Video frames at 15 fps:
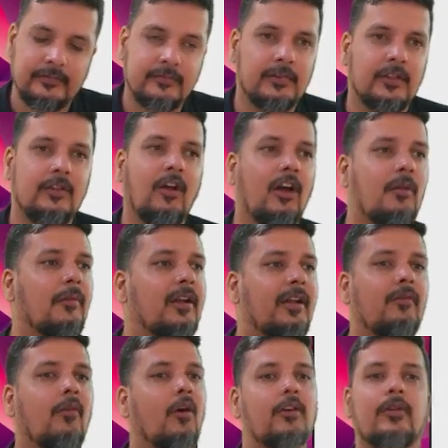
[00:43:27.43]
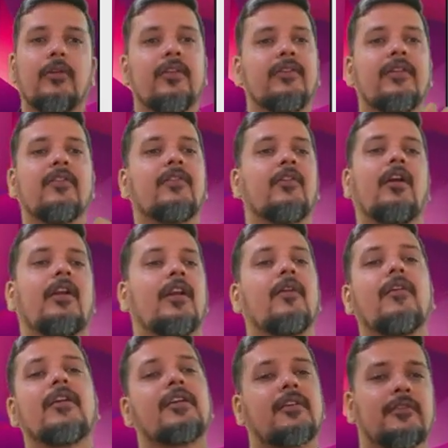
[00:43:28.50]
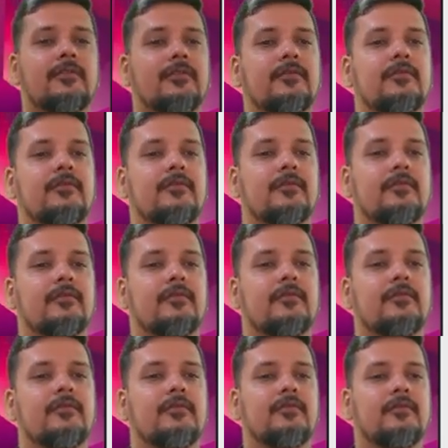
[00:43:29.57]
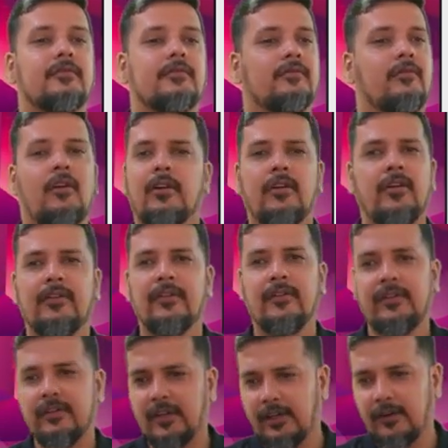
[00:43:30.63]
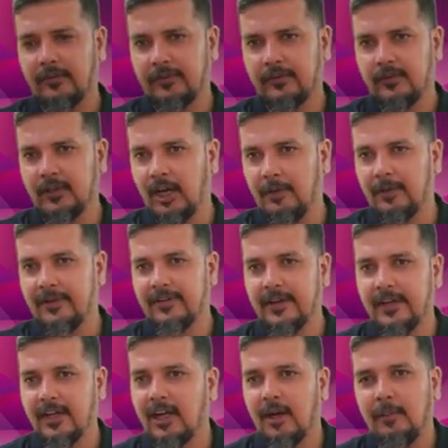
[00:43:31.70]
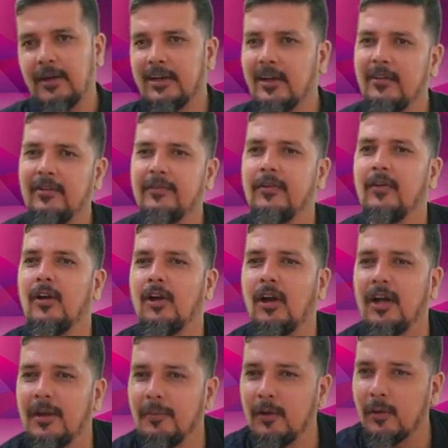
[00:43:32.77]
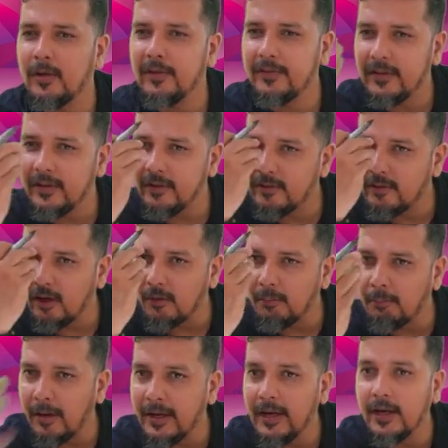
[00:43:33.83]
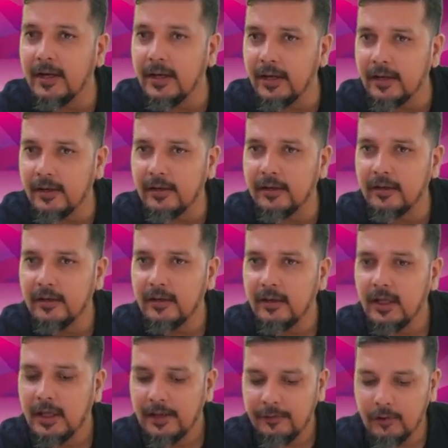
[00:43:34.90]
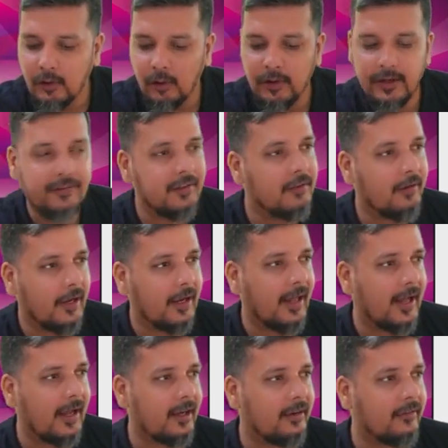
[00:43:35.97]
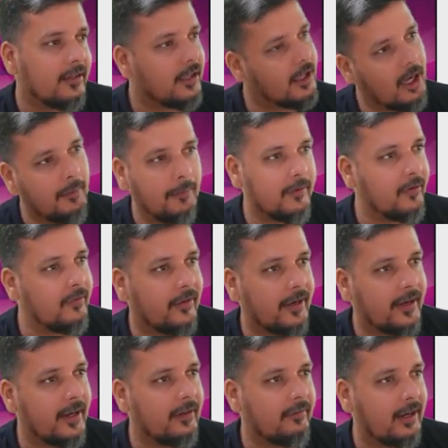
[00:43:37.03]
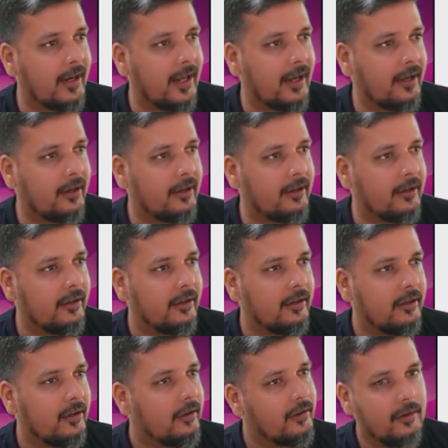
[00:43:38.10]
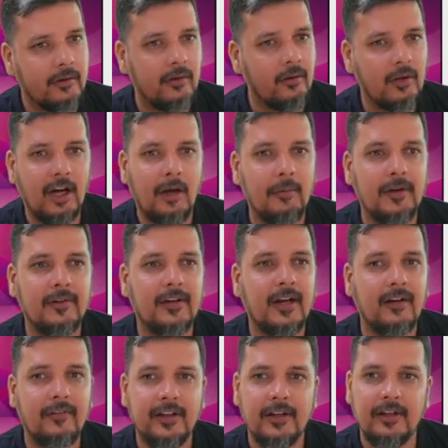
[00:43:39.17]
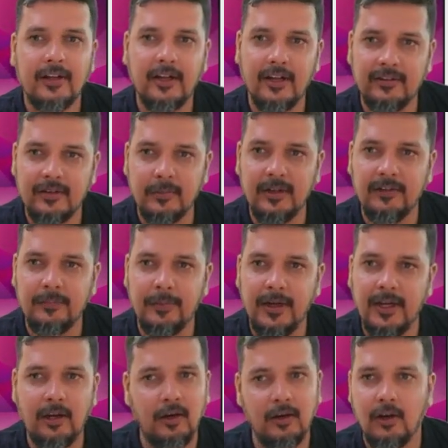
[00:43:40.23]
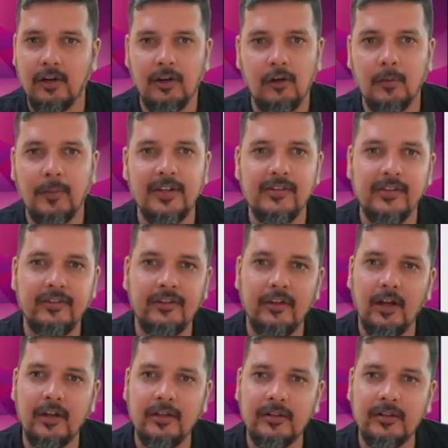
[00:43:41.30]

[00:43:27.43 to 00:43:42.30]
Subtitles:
Normally what you receive is not relevant. What you receive is none of government's headache. Government tell, if you are not able to receive, it's not my headache. If you don't receive 1 lakh, whether government will forget 1 lakh? No, government will tell whether the customer is paying or not. You have to pay GST on